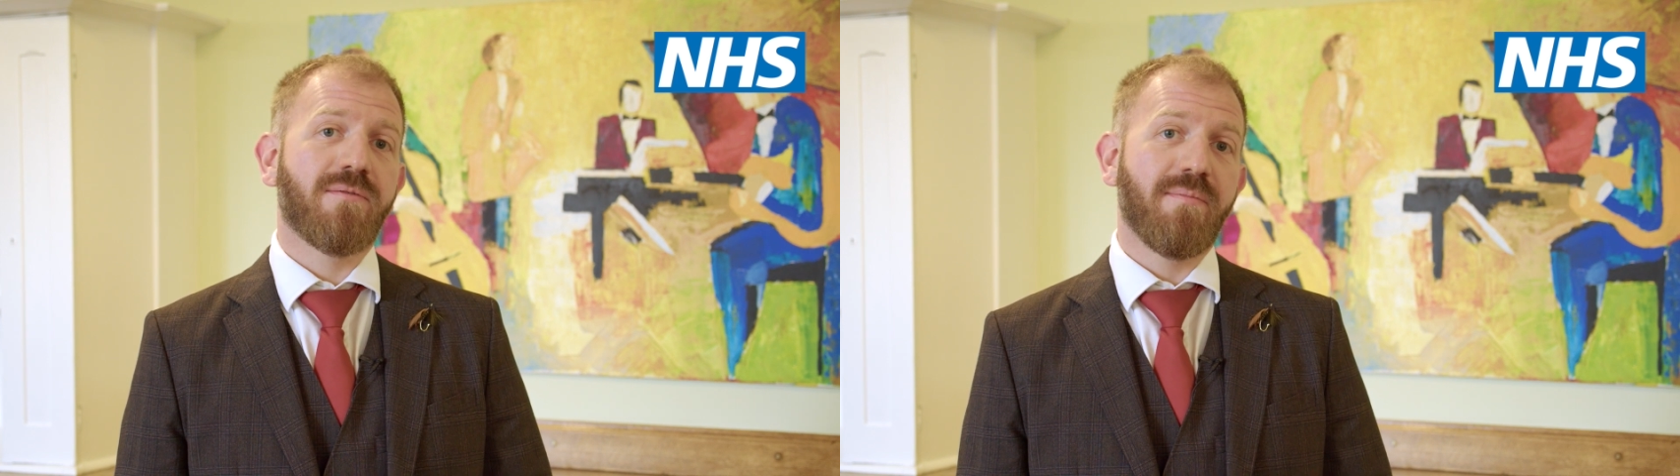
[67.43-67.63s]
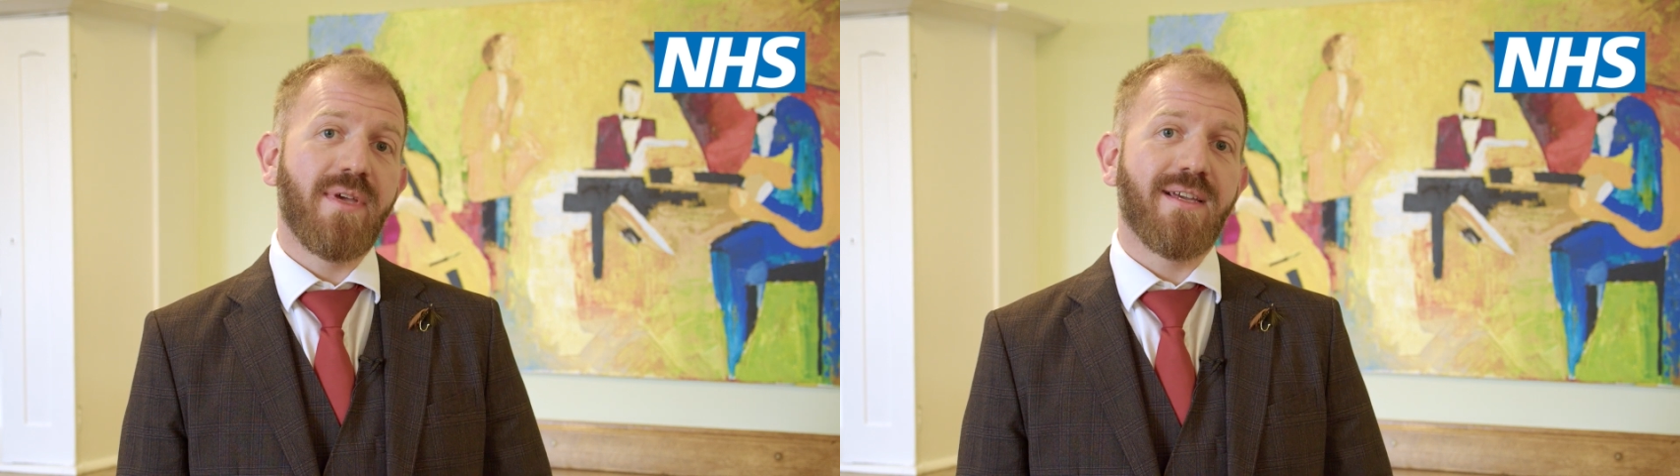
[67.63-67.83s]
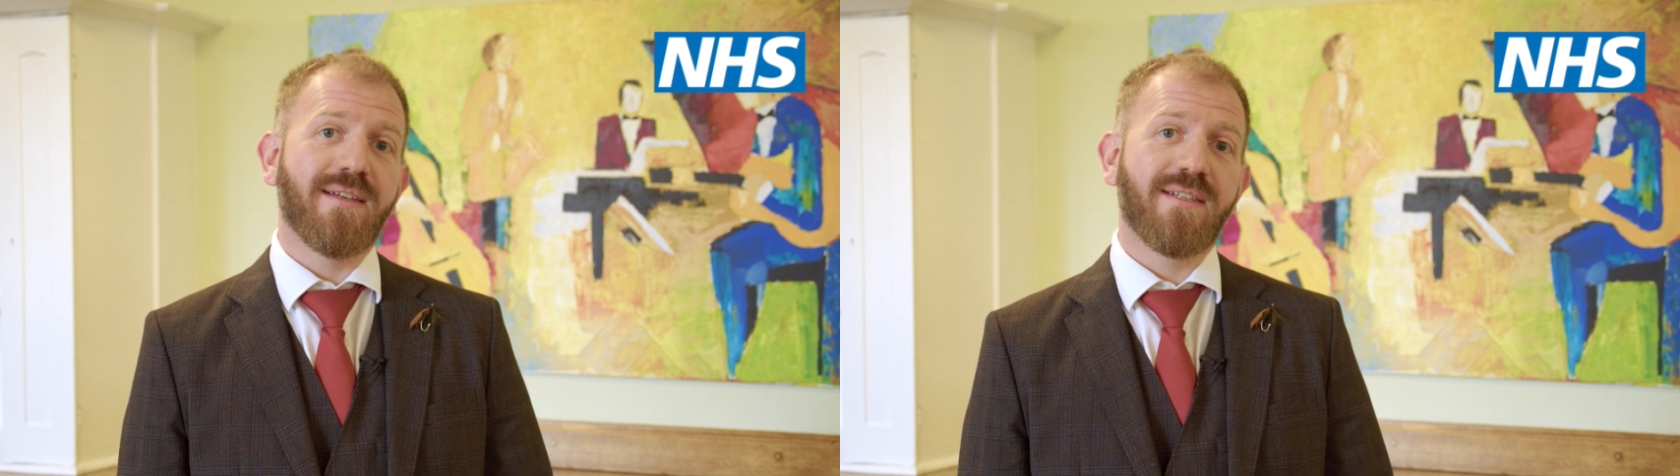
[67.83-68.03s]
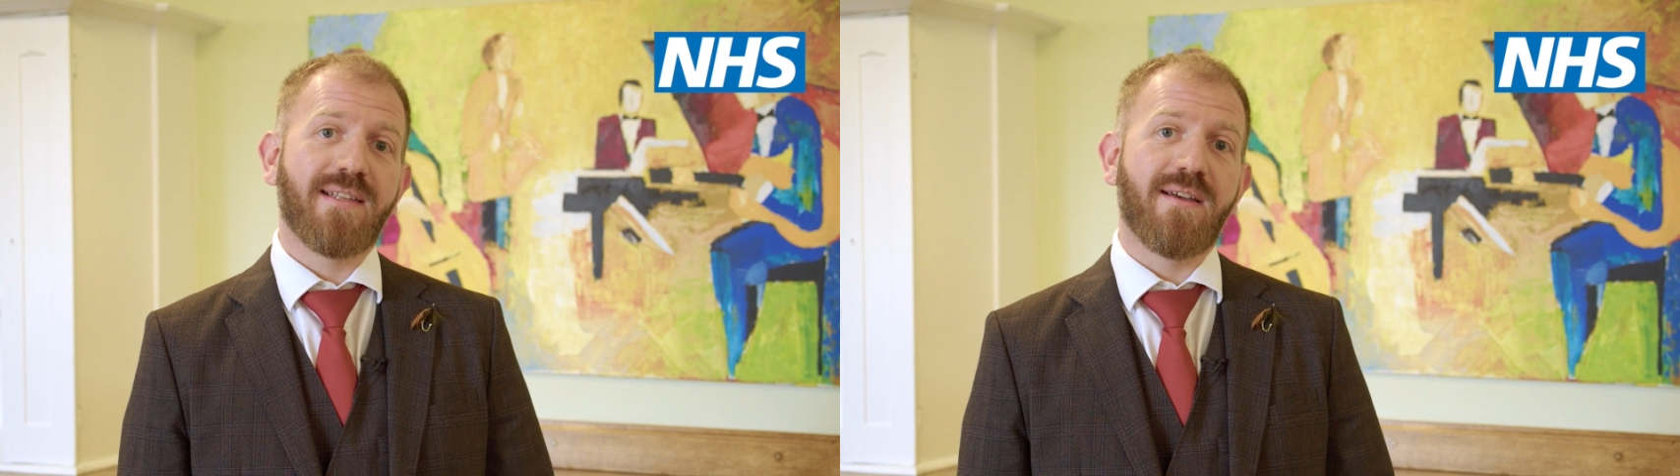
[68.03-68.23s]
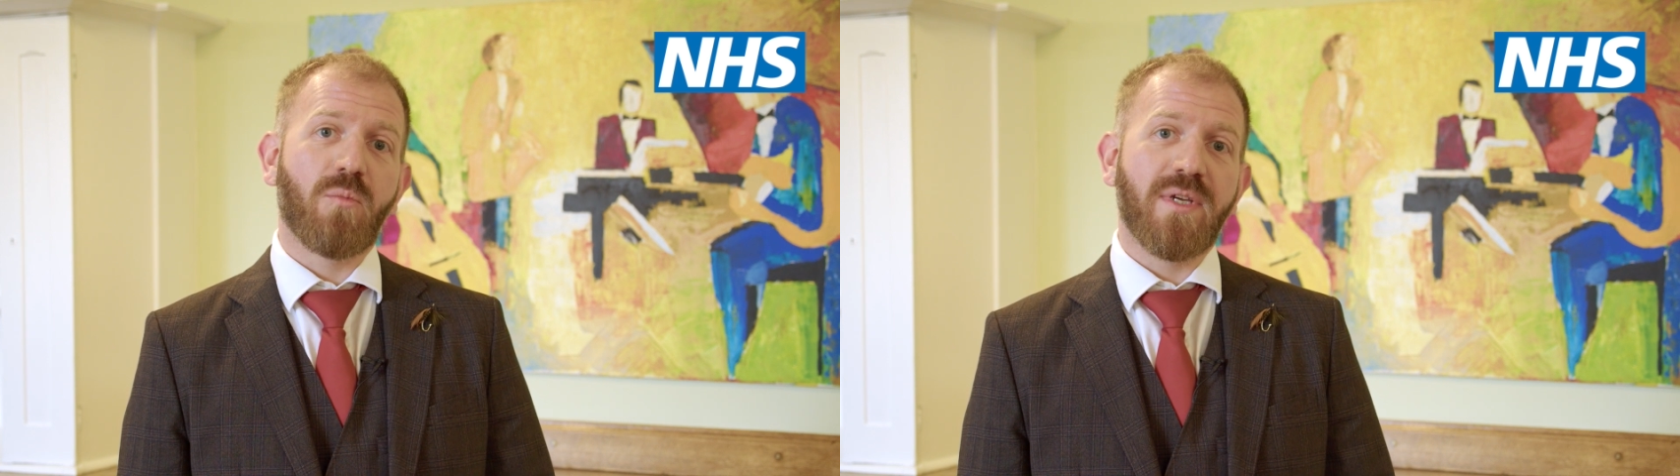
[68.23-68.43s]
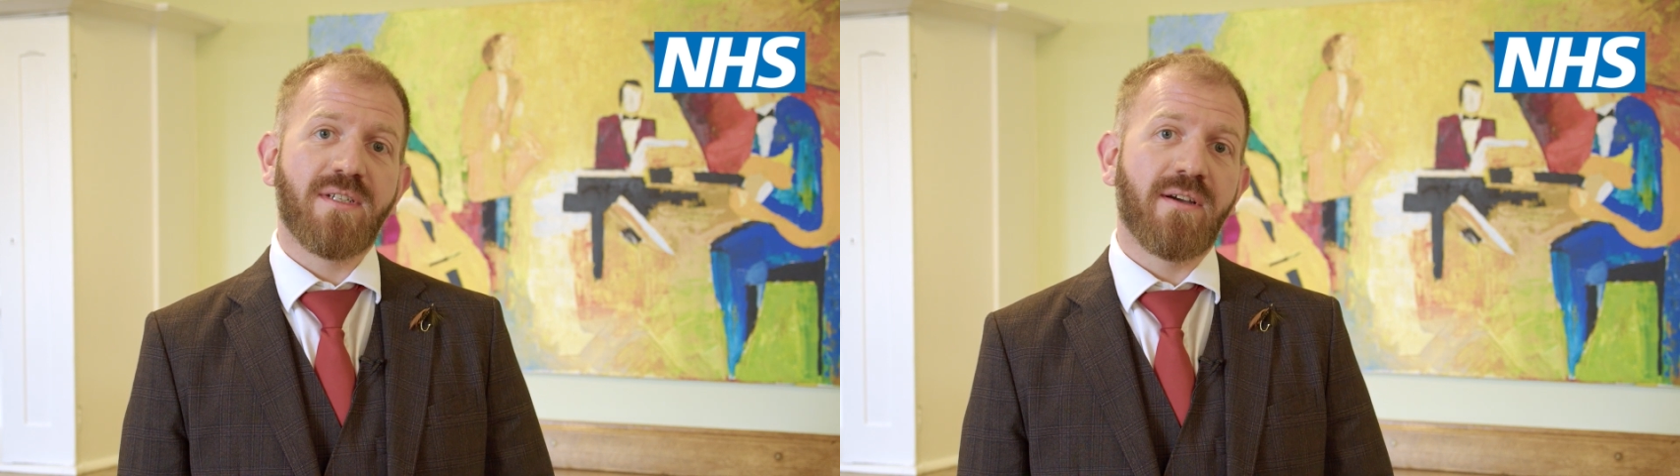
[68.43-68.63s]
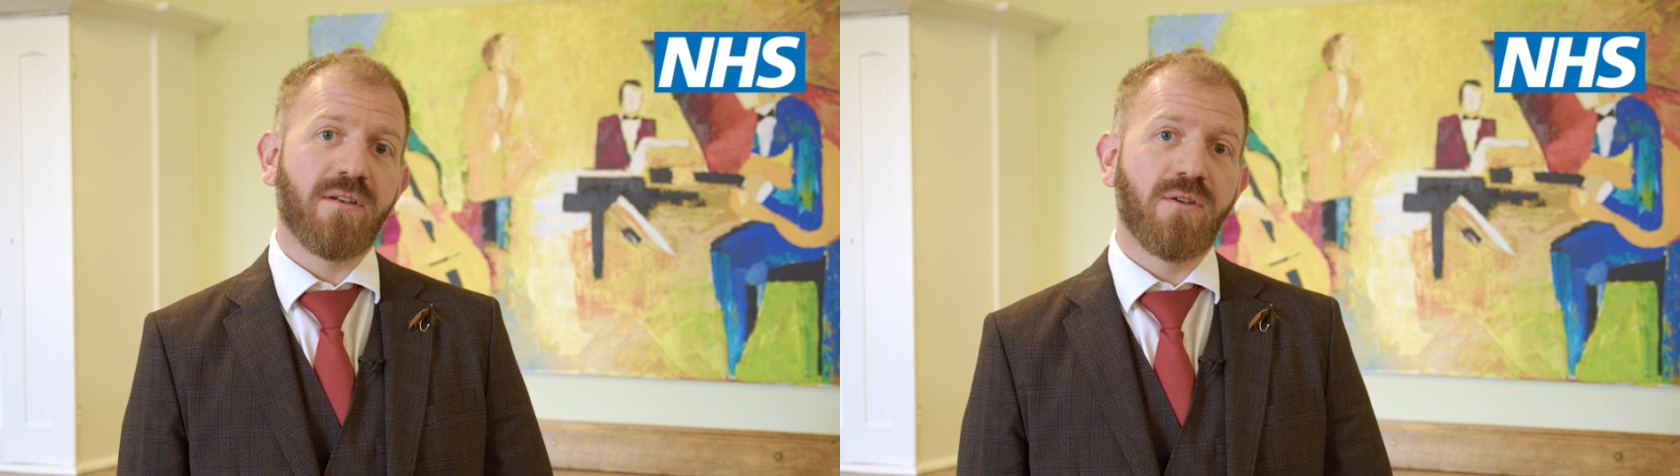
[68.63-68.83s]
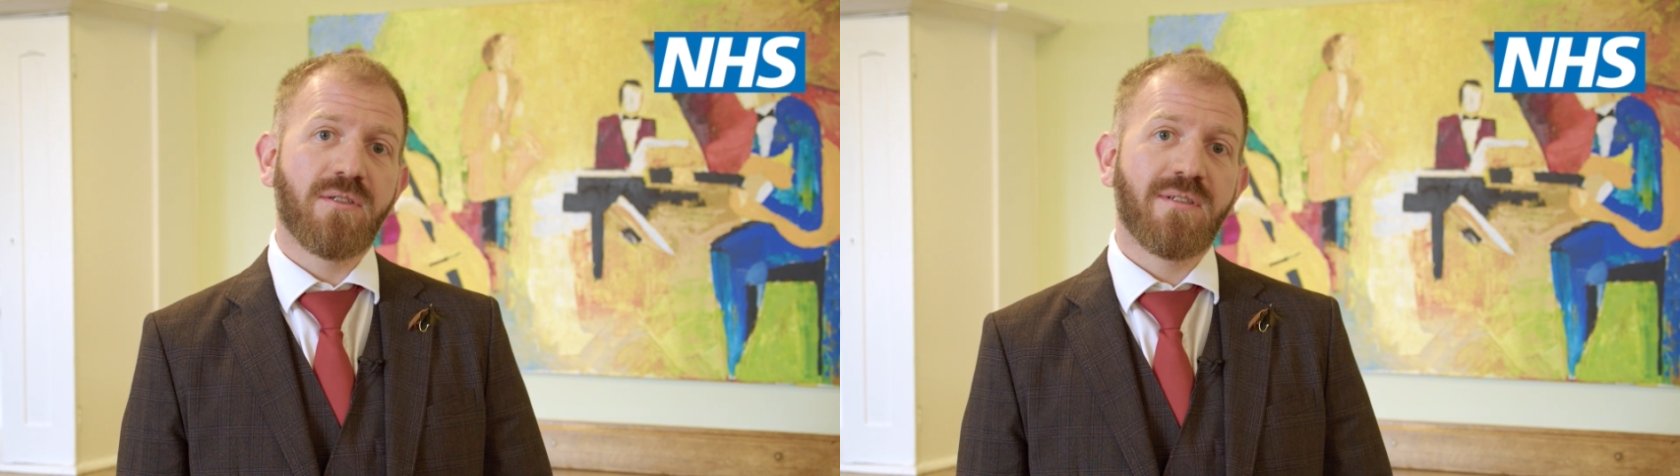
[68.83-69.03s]
for me is that we
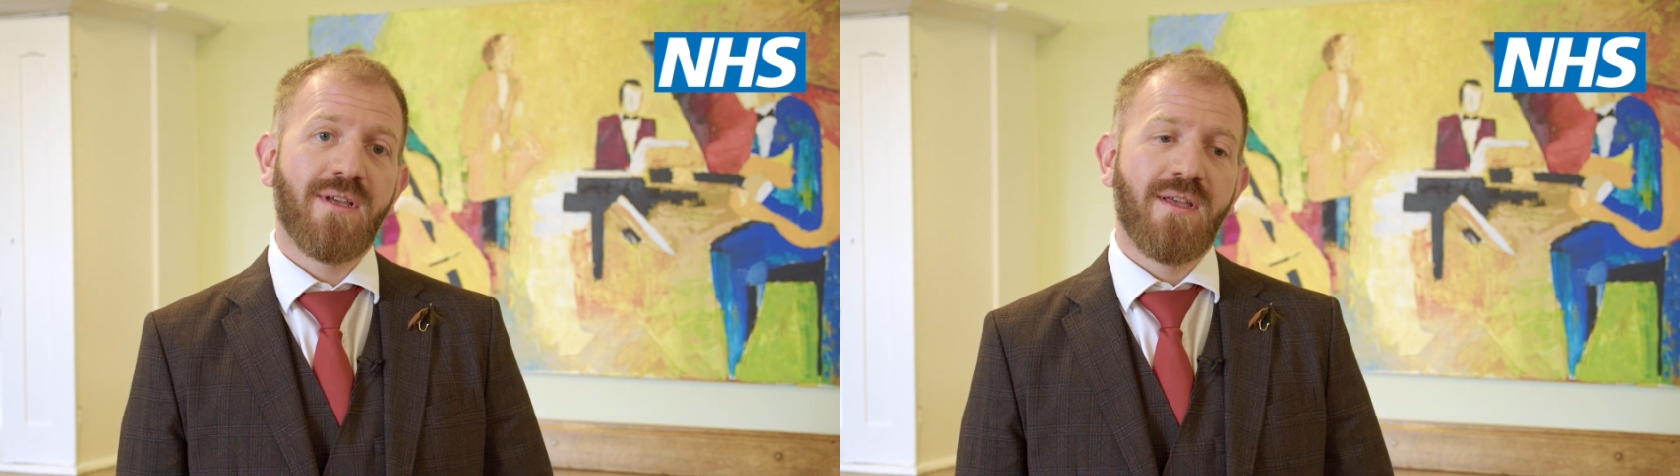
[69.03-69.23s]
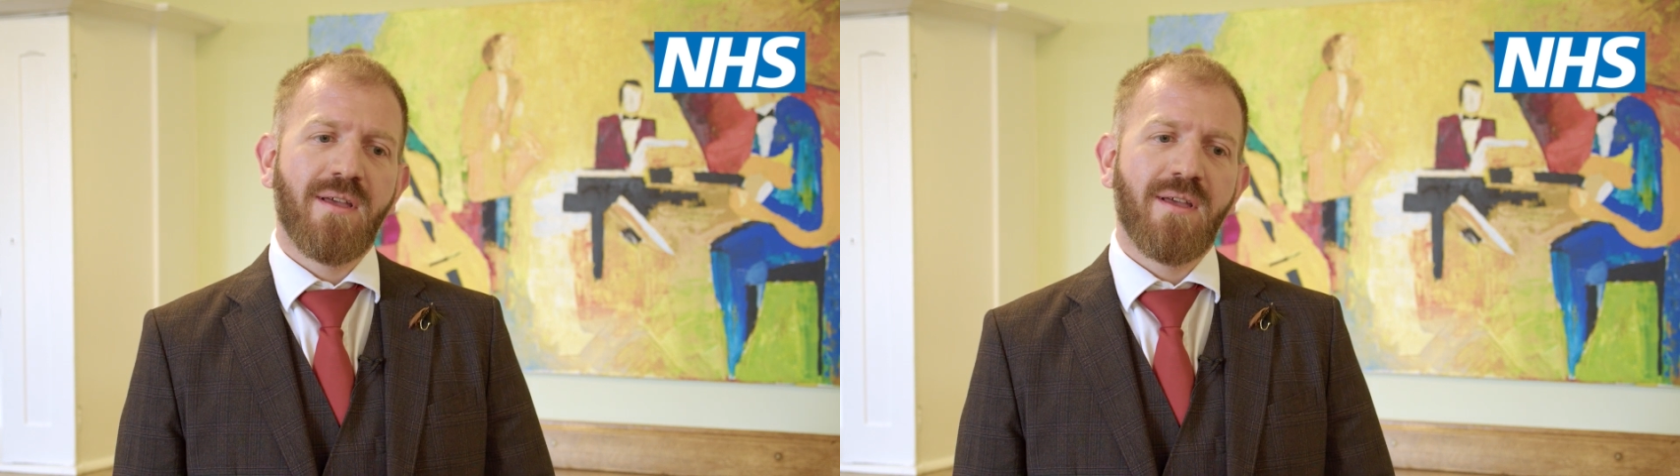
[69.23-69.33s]
diagnose